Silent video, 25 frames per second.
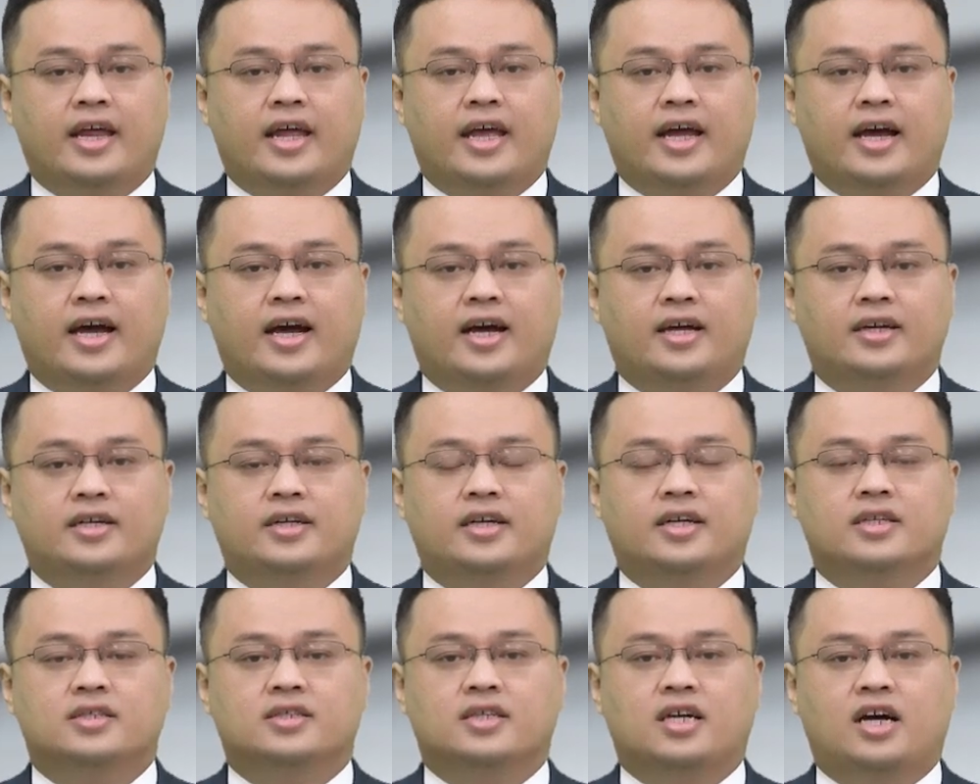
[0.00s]

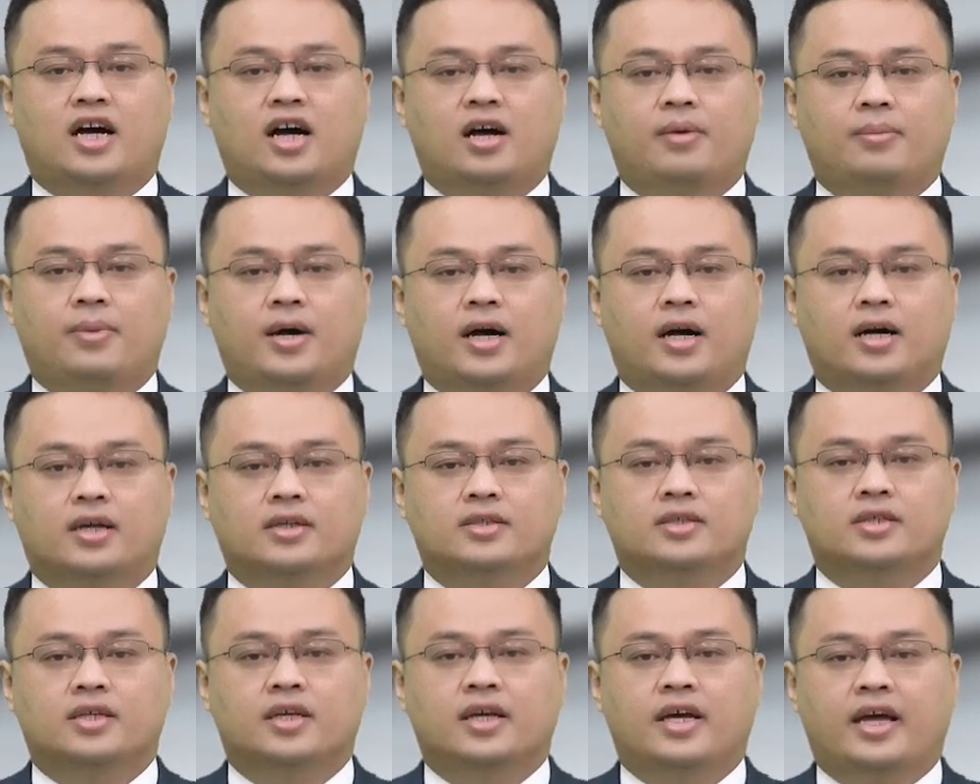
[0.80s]
and its
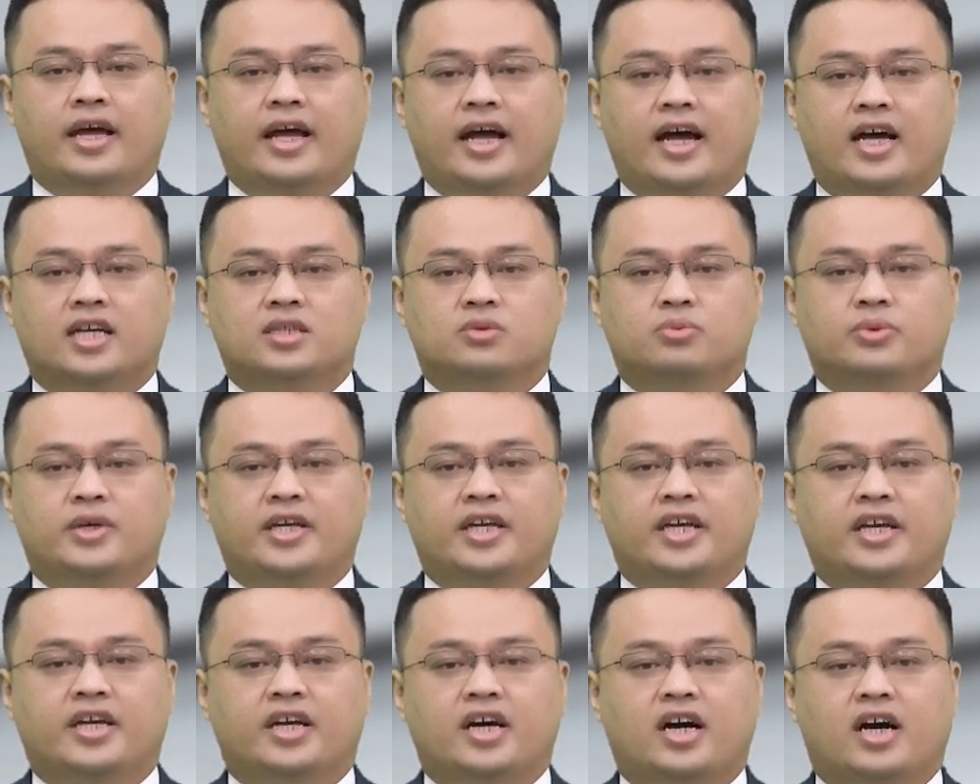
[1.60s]
compounds as
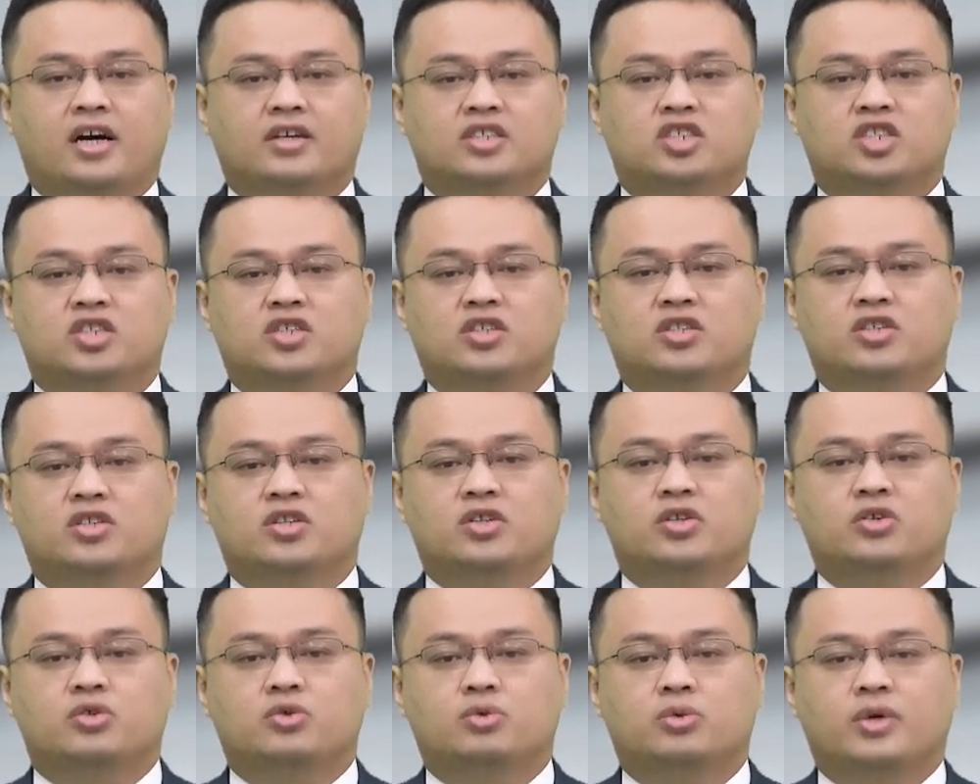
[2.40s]
we encounter
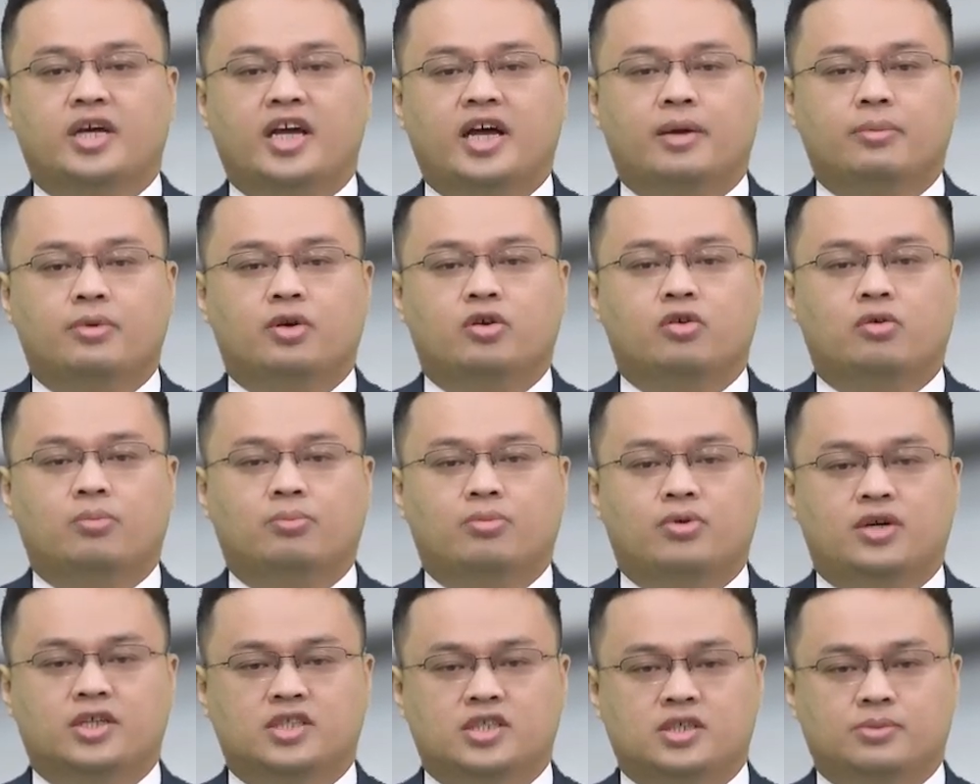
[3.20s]
new chemical
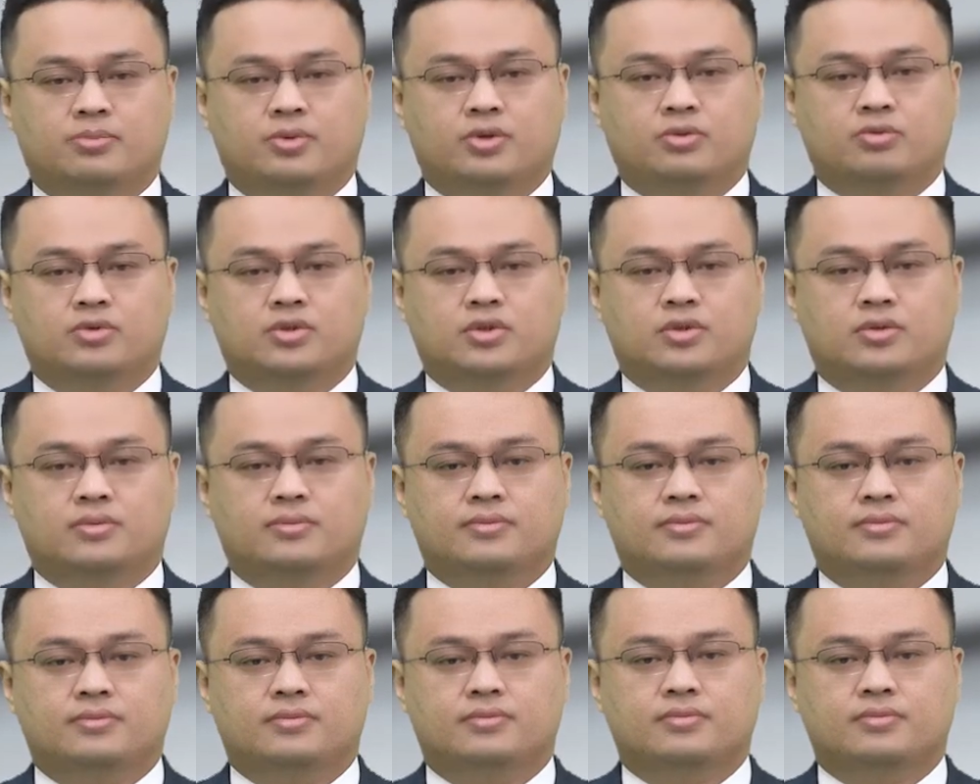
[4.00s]
principles.